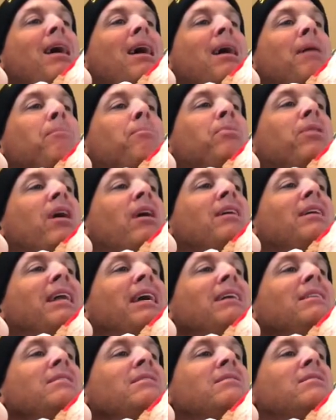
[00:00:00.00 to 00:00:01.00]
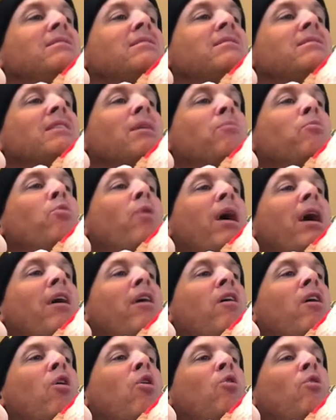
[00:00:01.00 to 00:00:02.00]
and plugged in
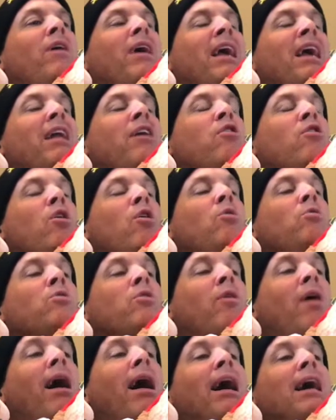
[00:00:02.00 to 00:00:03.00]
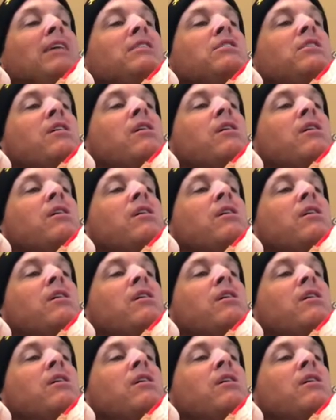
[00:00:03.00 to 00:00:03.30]
somewhere in her own garage.